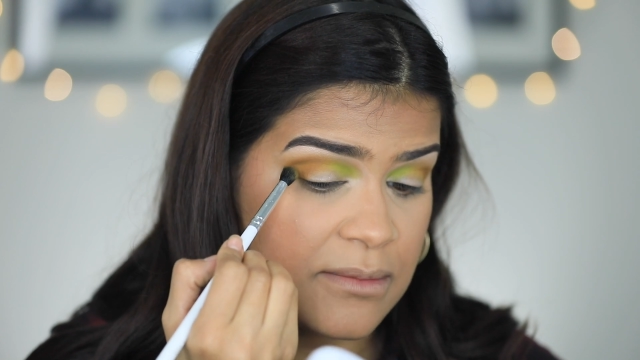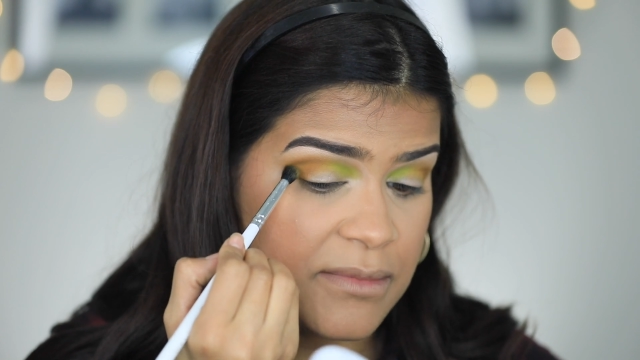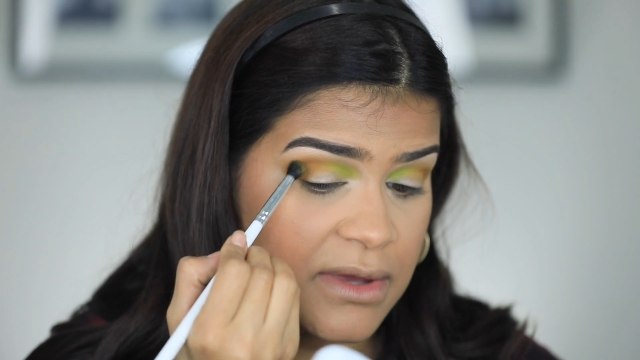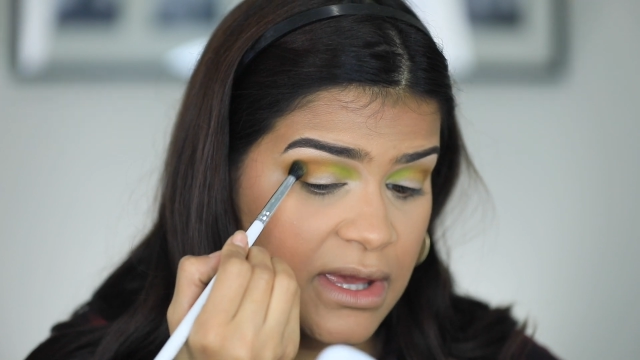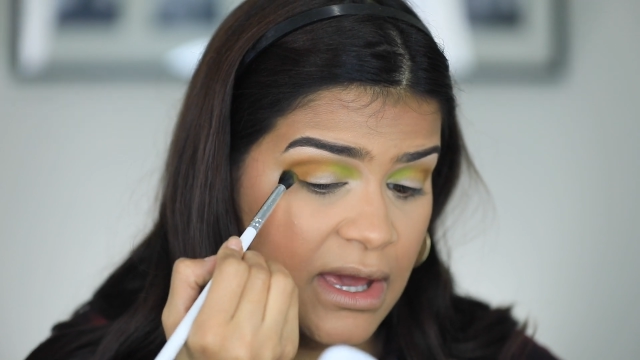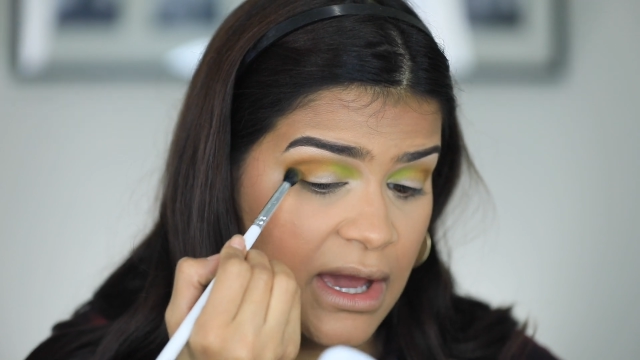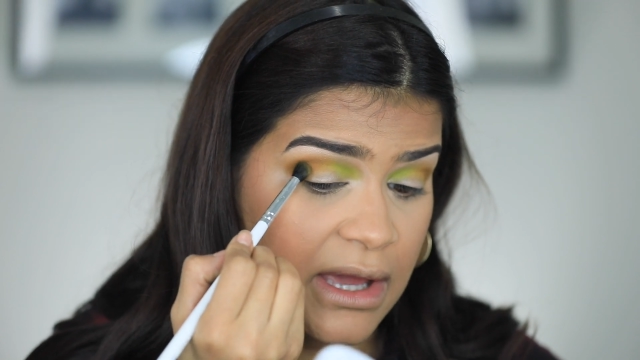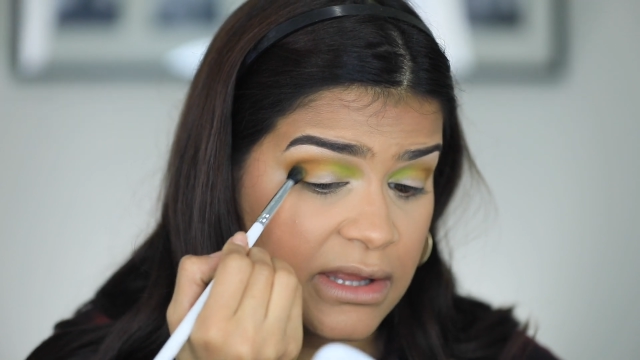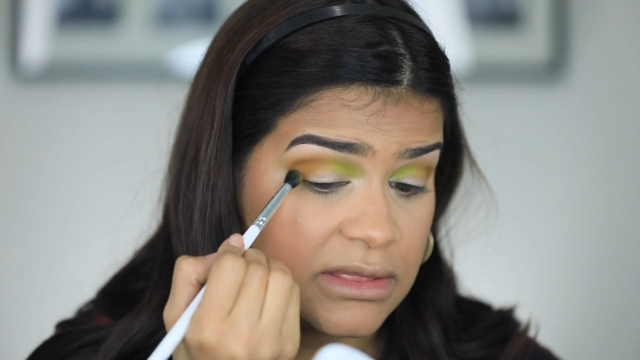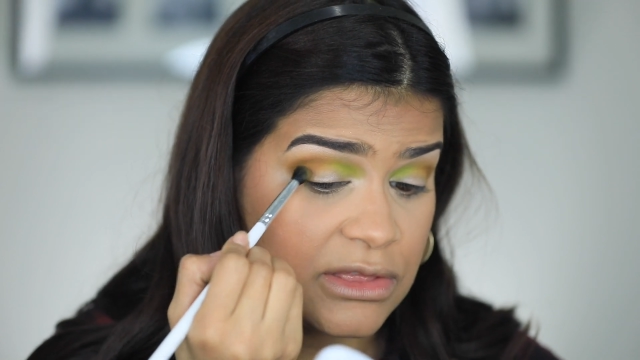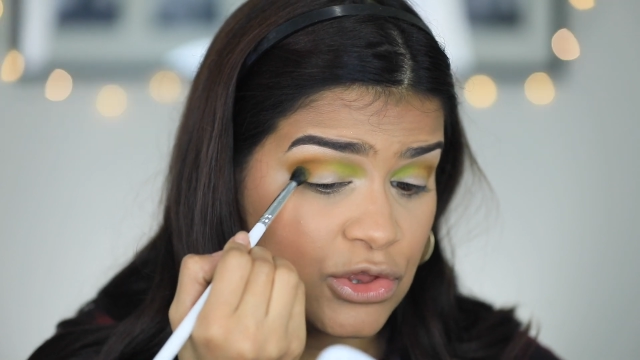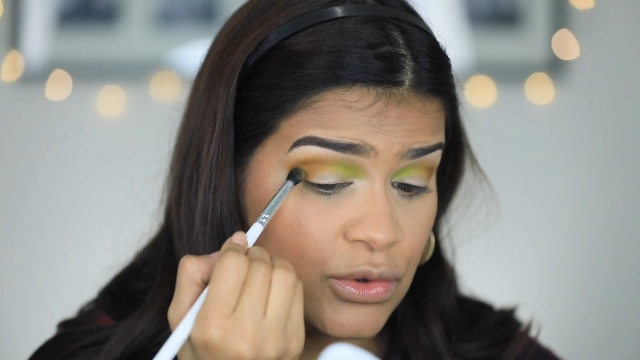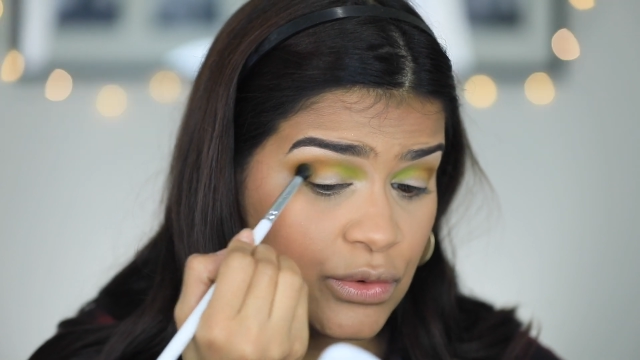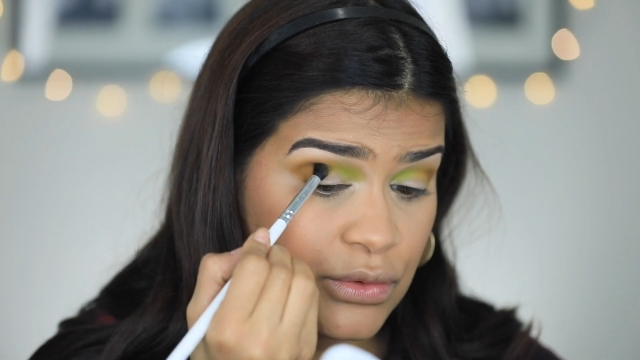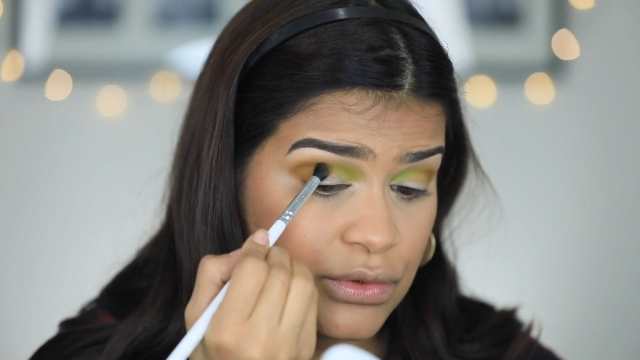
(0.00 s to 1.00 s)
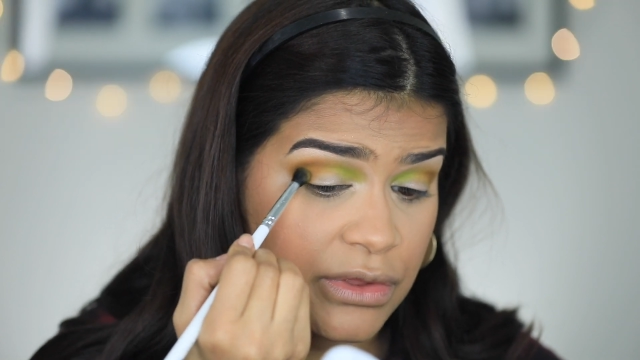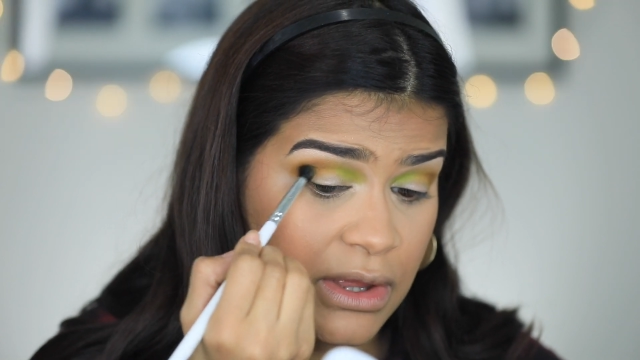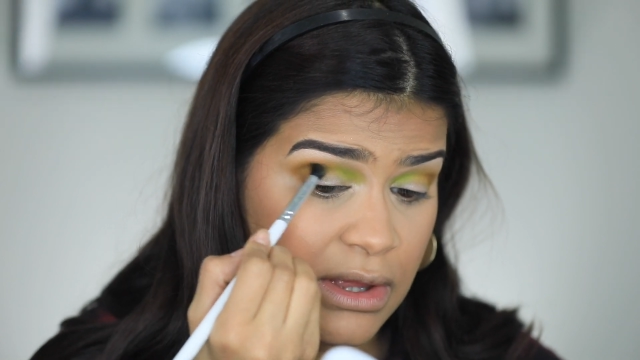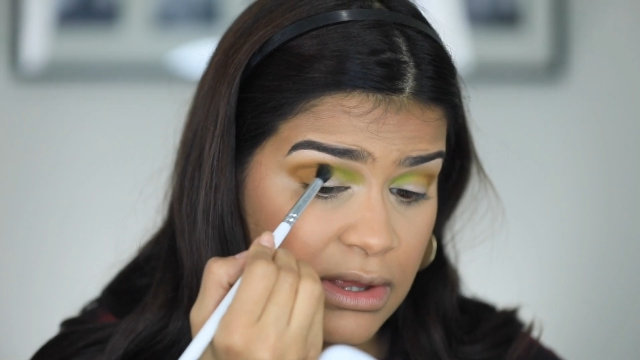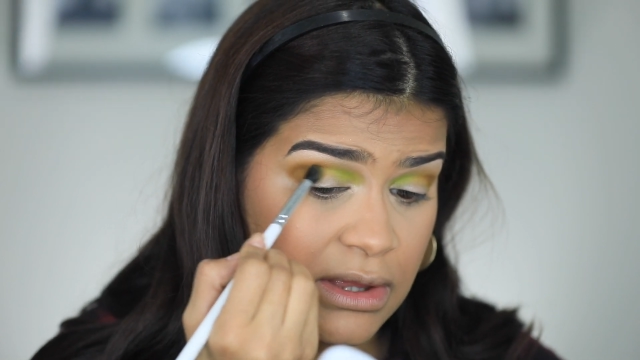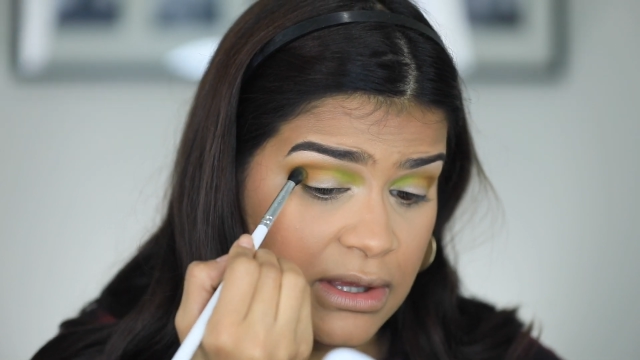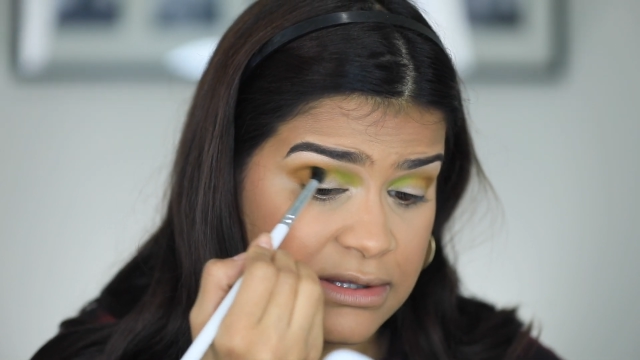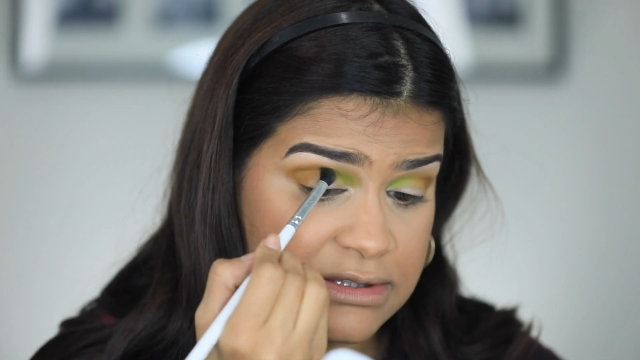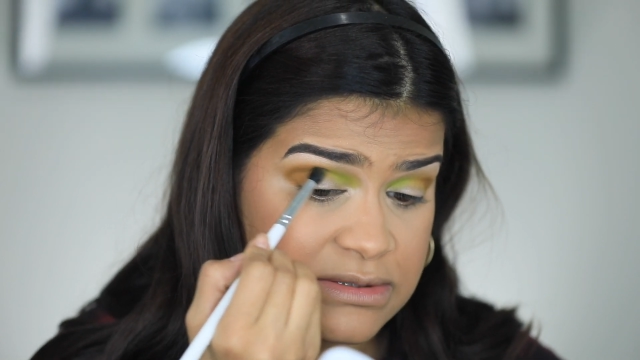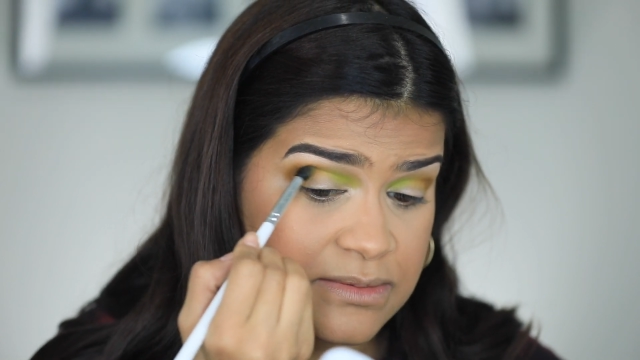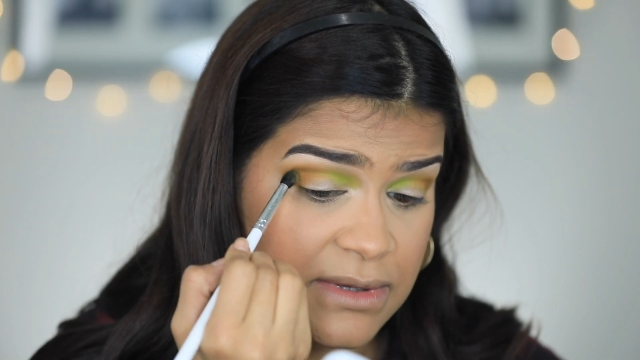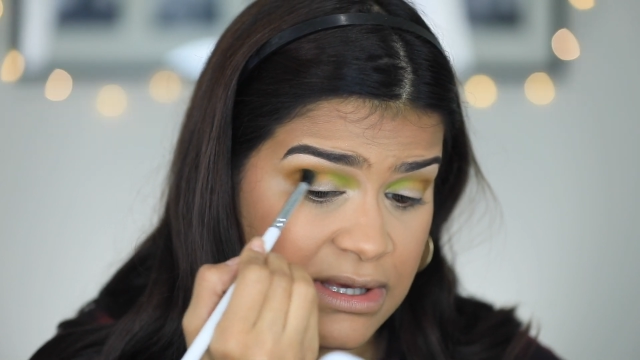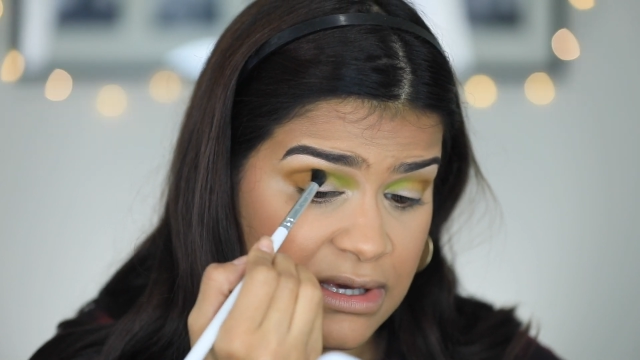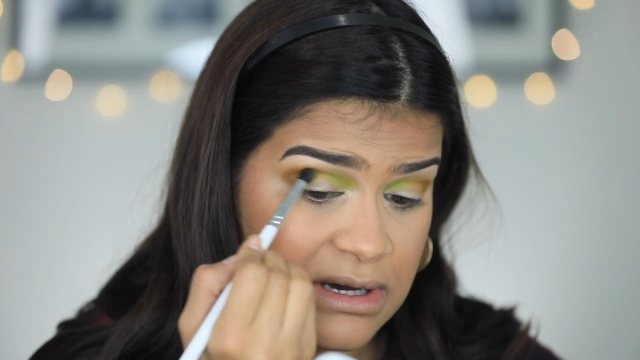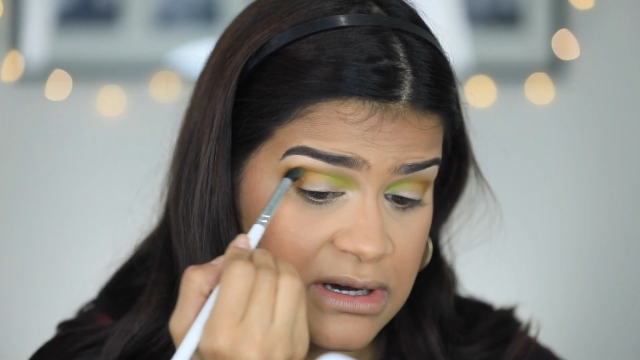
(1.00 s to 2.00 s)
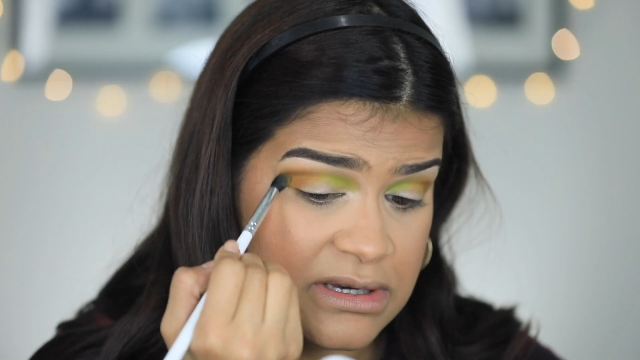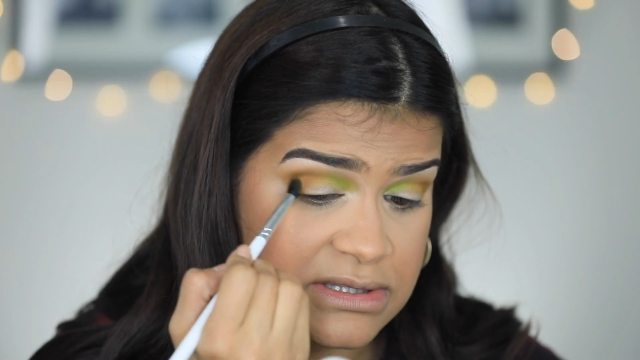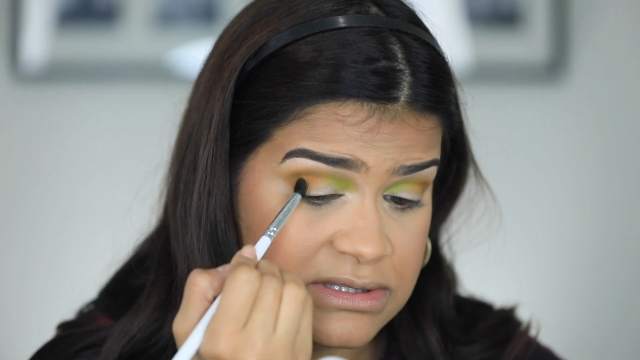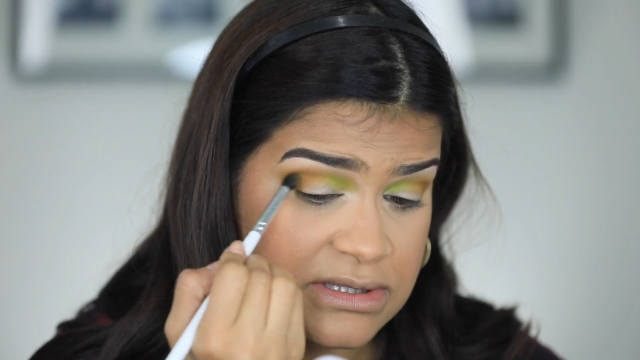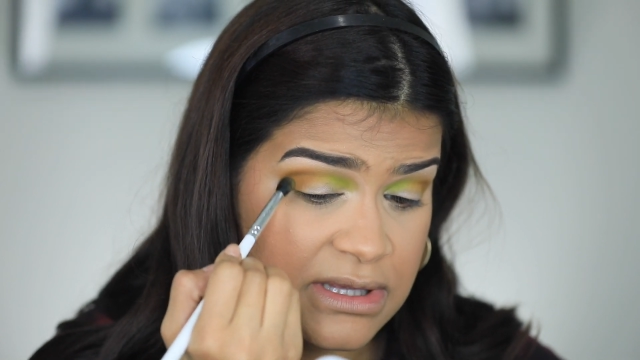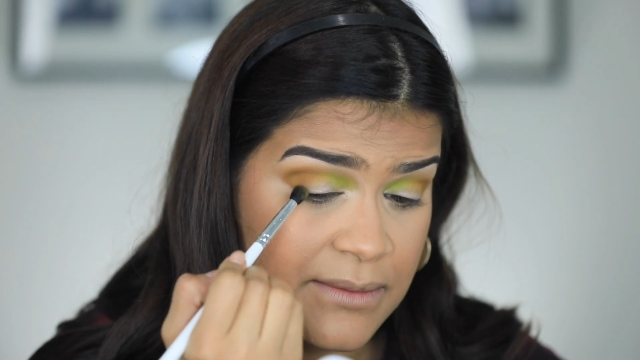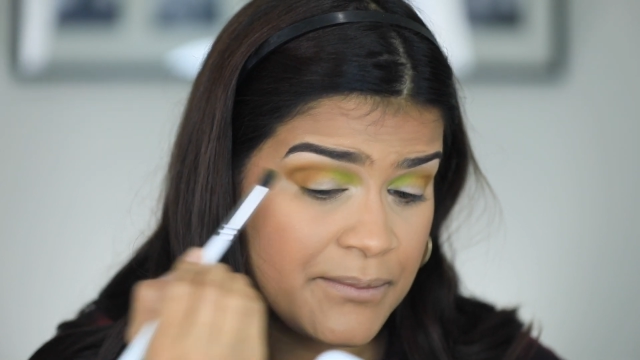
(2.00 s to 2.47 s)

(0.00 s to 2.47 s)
on me. I do think it's because